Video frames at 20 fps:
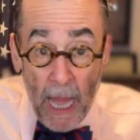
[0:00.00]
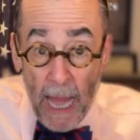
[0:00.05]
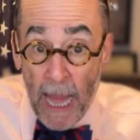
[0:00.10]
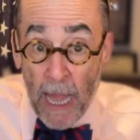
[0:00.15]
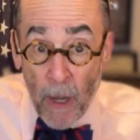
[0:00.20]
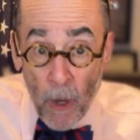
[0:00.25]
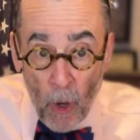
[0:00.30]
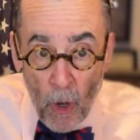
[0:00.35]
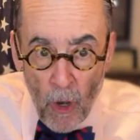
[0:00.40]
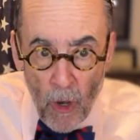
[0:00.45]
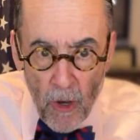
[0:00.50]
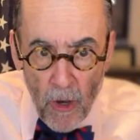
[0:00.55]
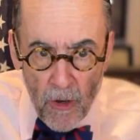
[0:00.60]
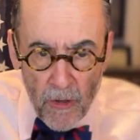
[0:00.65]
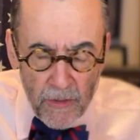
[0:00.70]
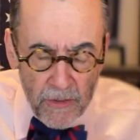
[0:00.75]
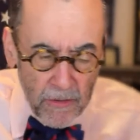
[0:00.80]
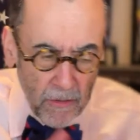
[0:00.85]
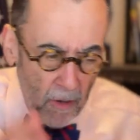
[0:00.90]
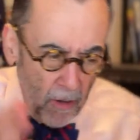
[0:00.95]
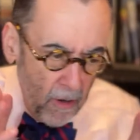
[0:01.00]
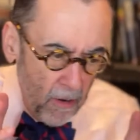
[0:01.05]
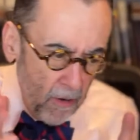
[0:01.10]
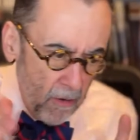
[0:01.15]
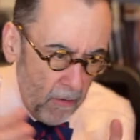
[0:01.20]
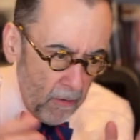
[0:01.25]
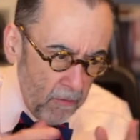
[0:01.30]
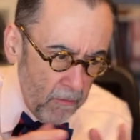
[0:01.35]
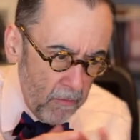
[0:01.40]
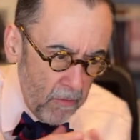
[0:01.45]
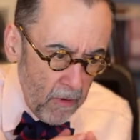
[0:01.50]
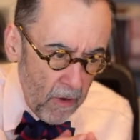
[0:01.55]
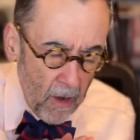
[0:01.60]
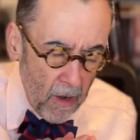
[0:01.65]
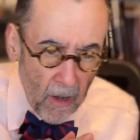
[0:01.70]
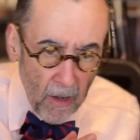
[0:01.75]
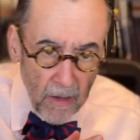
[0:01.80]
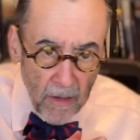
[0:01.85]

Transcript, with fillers: and hers. Oh God.